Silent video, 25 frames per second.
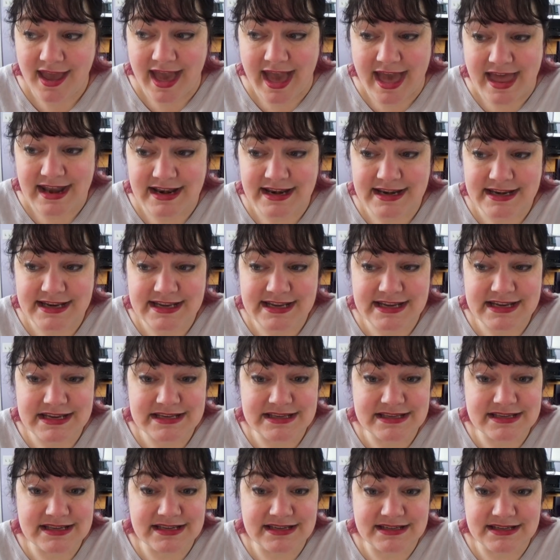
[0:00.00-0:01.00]
And I
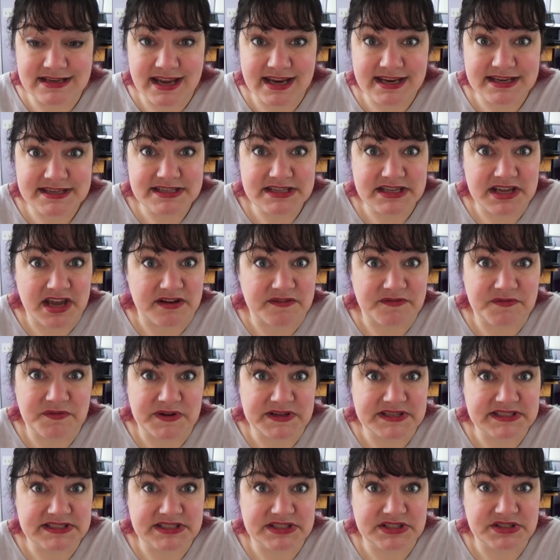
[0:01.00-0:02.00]
need an idea of
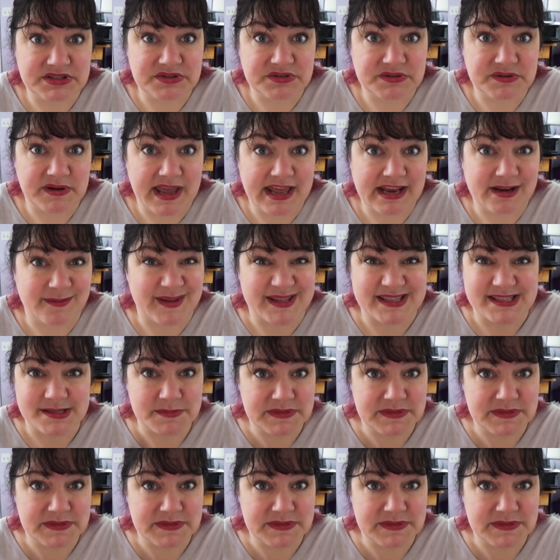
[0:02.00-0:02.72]
what to animate.